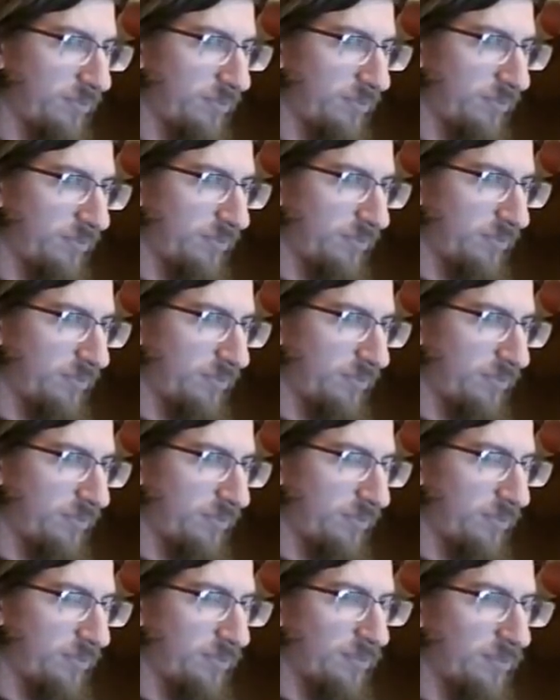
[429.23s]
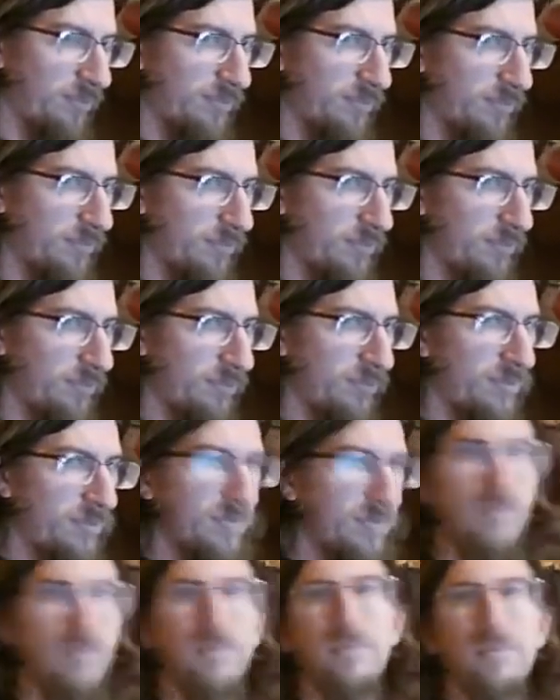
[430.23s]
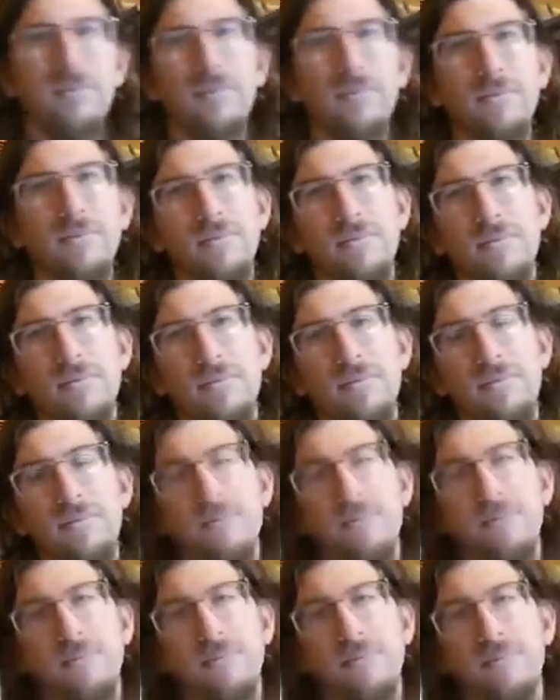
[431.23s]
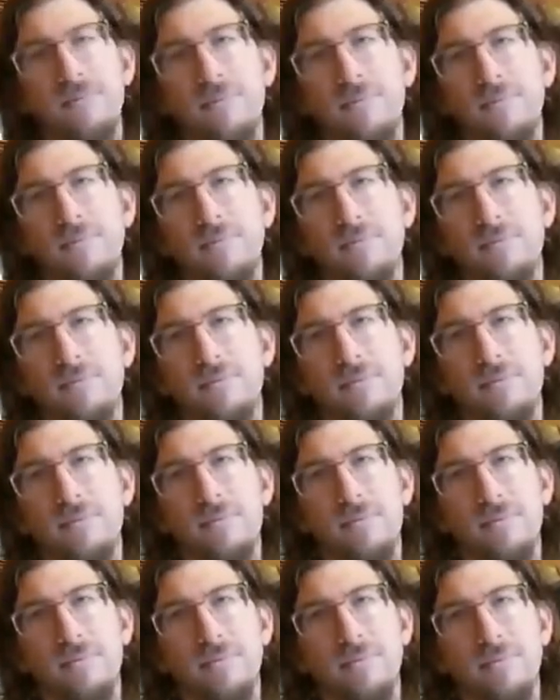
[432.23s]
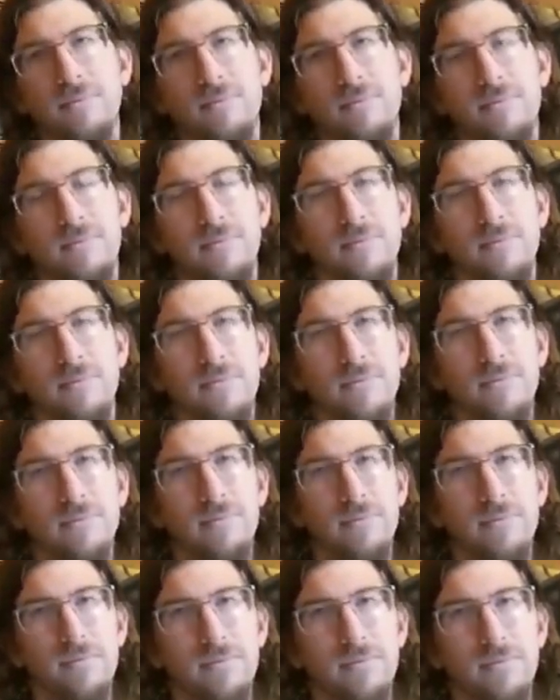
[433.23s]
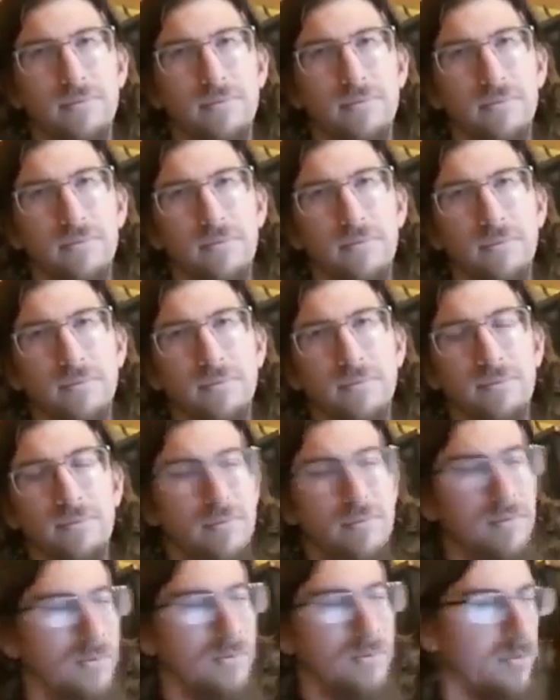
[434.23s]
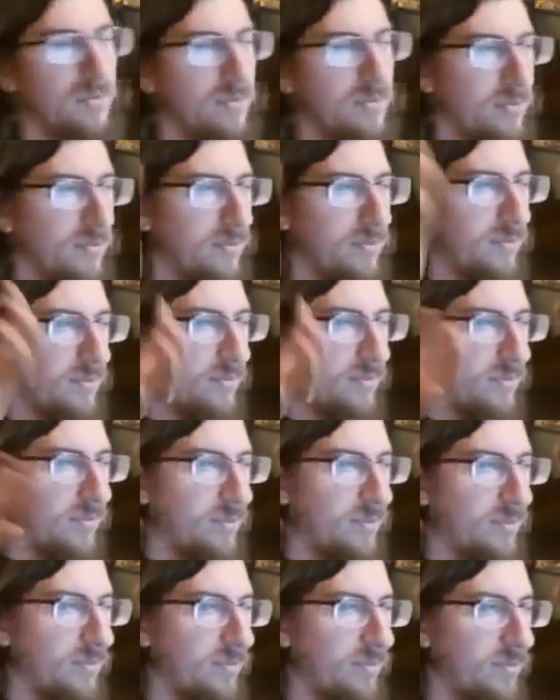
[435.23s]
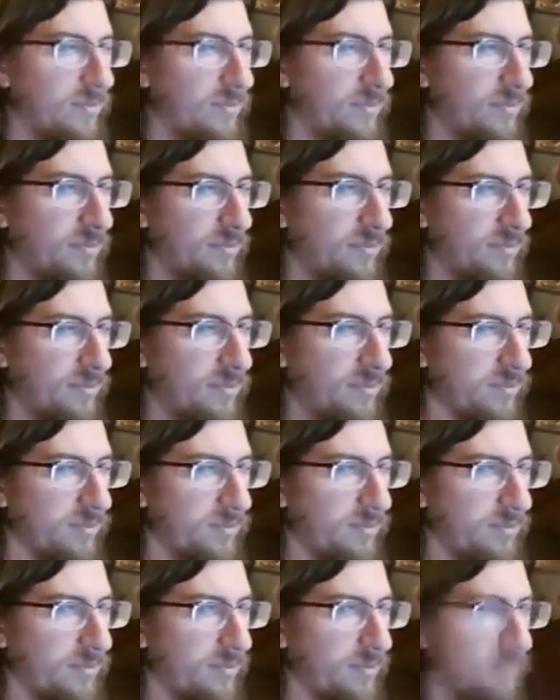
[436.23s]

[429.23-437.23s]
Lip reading: This person isn't speaking.